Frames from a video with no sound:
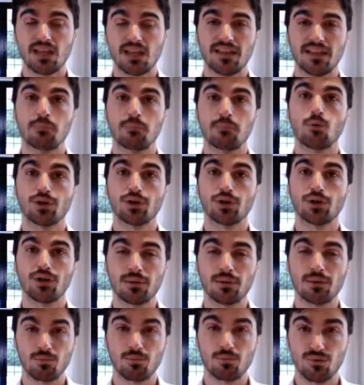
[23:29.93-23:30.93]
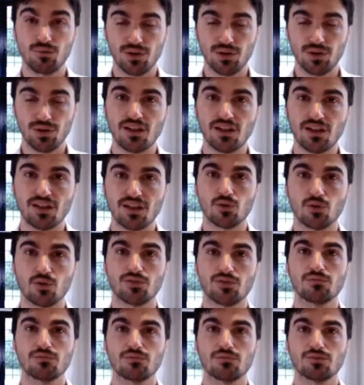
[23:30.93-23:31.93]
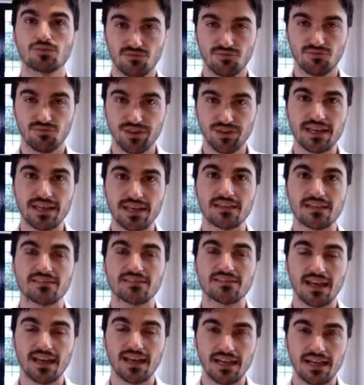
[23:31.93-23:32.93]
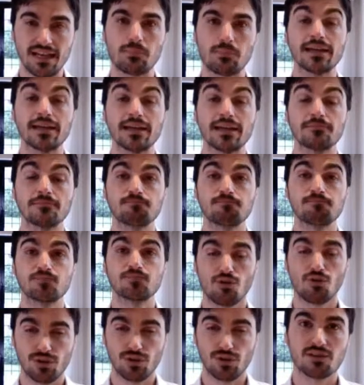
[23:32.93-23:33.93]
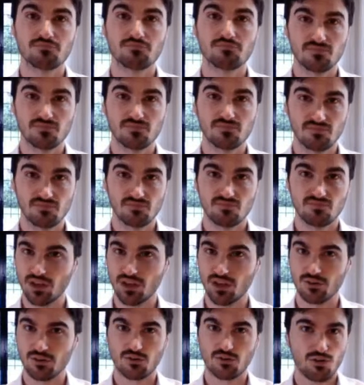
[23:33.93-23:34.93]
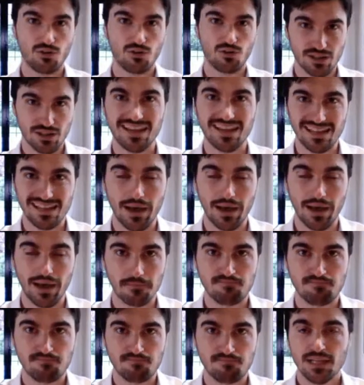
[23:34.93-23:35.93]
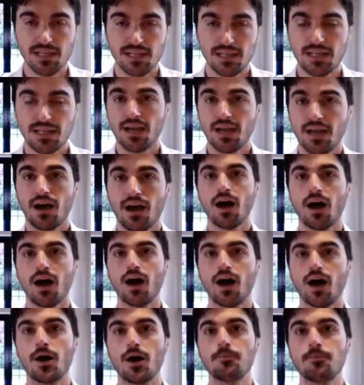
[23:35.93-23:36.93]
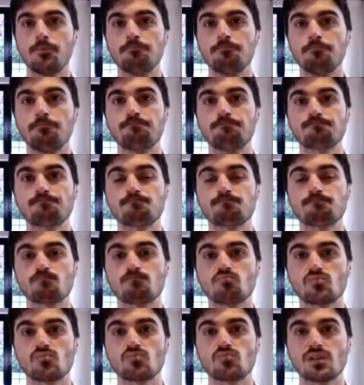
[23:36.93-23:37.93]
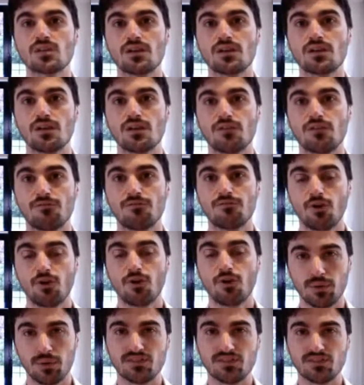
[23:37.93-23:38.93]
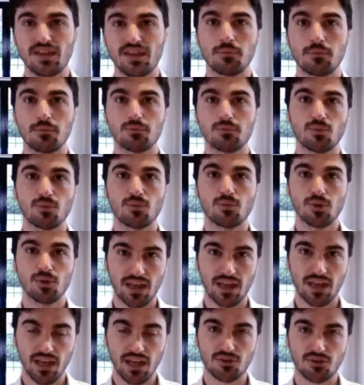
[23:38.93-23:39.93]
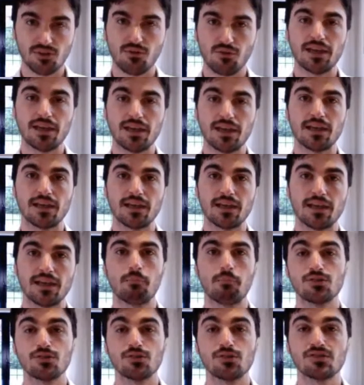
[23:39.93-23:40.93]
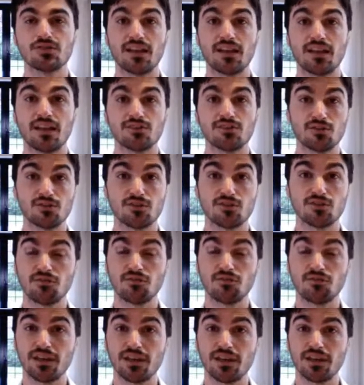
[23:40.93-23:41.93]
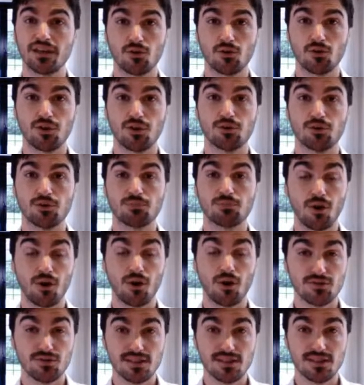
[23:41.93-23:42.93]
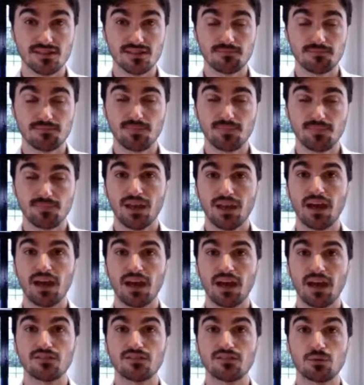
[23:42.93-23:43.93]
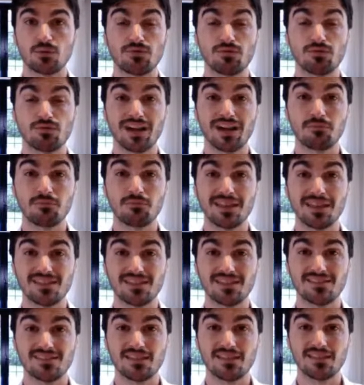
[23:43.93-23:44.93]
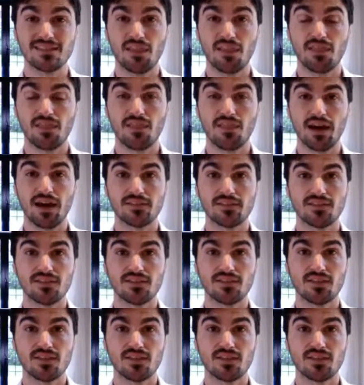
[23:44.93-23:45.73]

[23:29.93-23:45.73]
And at that point, I had really started to cause severe daily pain, chronic, yeah, chronic daily pain. Um, follow exams with x-ray and bone scans showed severe osteoporosis and it was recommended that